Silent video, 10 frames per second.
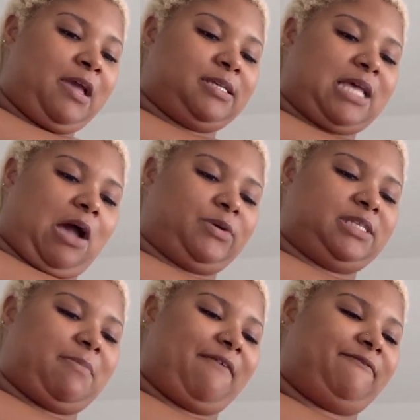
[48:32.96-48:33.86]
So I went
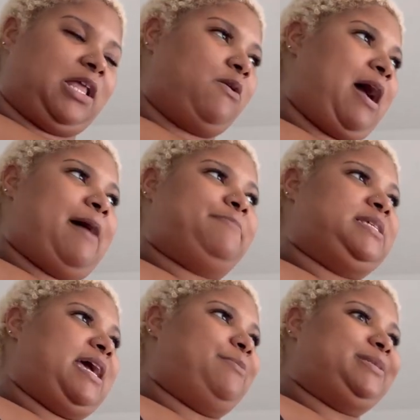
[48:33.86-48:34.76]
to my Flow app
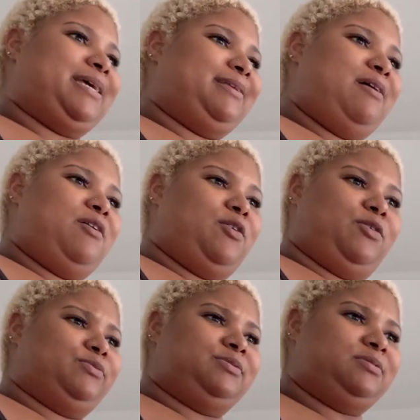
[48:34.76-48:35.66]
today. I was like,
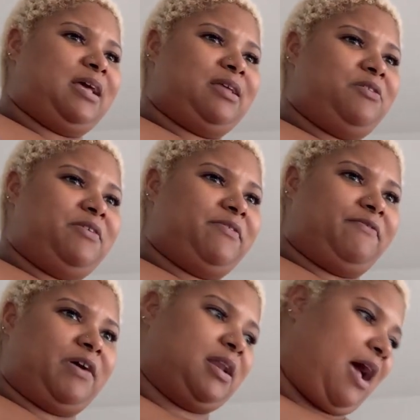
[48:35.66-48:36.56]
no, you don't even
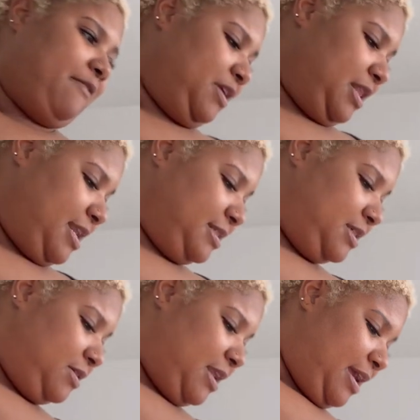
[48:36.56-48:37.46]
fucking ovulate
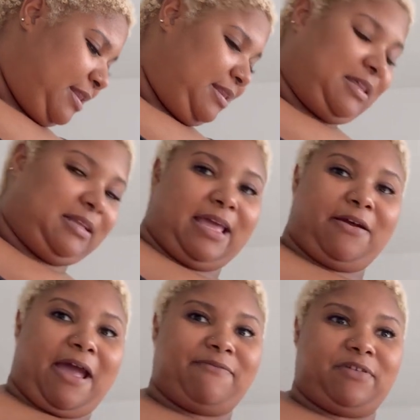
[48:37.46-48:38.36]
until like the later
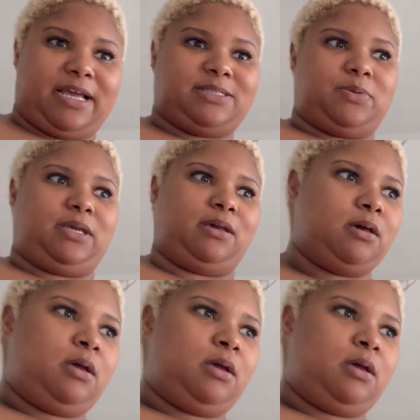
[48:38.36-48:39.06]
half of next week.